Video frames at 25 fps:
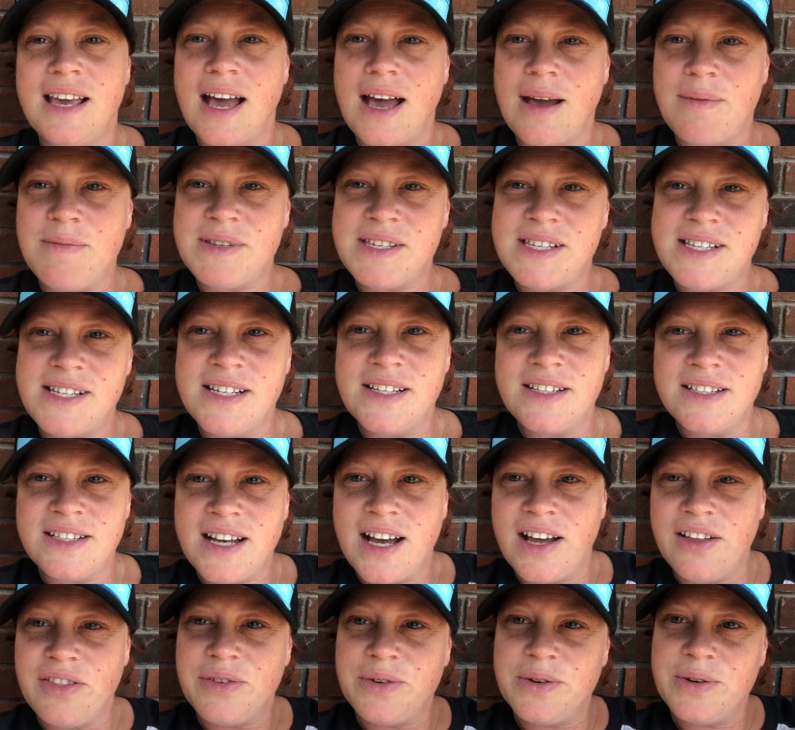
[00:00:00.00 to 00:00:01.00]
I'm still
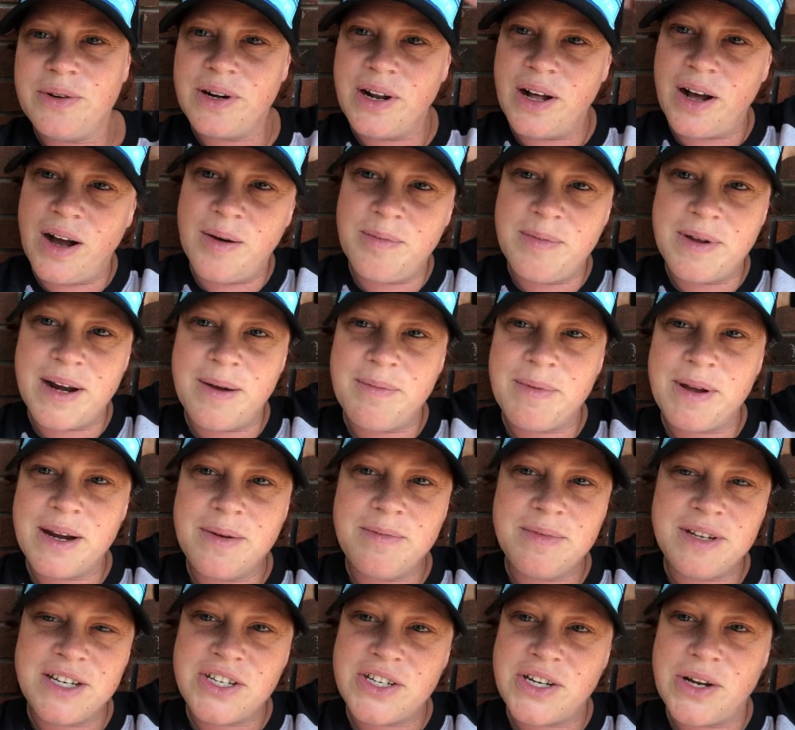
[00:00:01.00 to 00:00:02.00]
not through it all, but I'm going
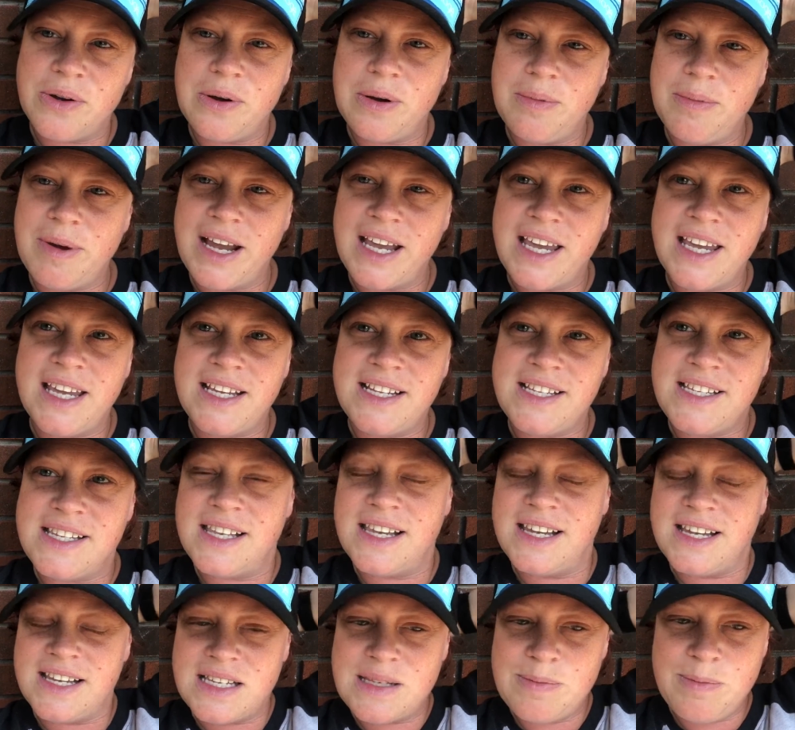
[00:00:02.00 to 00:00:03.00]
to be showing my kids
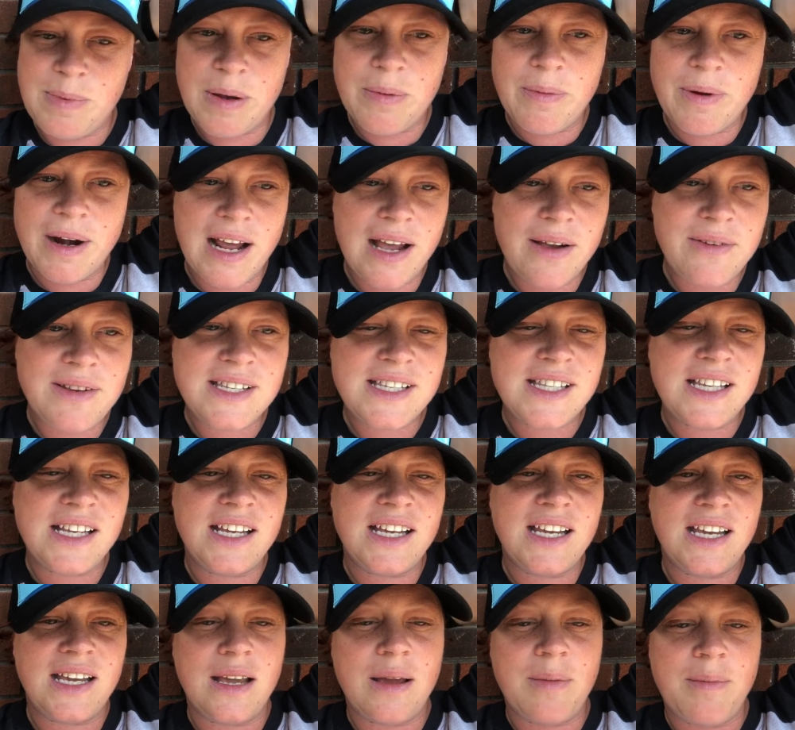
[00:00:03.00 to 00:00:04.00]
this. But what I was
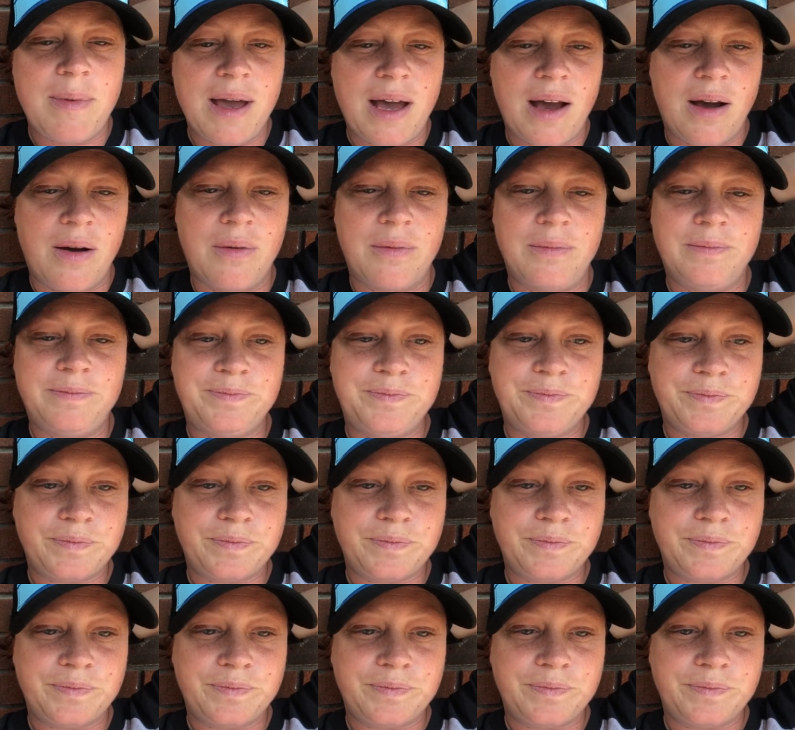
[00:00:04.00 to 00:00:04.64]
thinking about